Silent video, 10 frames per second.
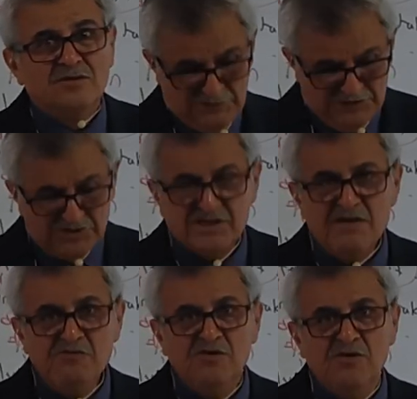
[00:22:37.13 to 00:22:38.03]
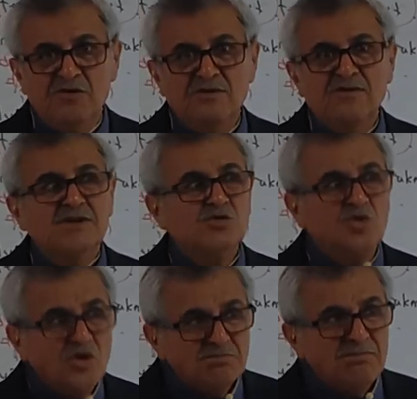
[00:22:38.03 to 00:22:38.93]
It's shameful.
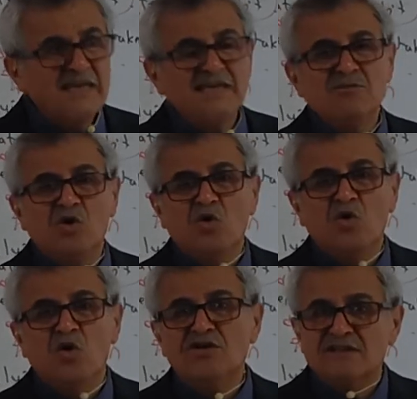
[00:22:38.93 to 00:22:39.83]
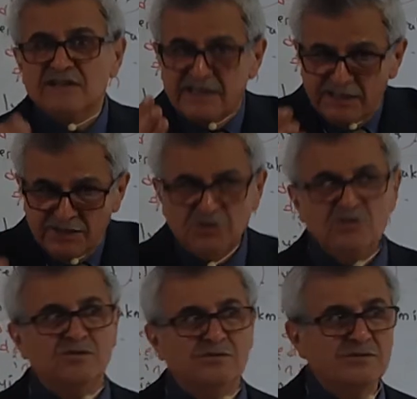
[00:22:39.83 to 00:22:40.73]
Don't make him or her hear
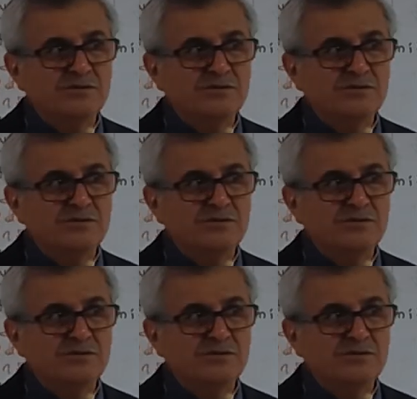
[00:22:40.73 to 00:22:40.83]
you.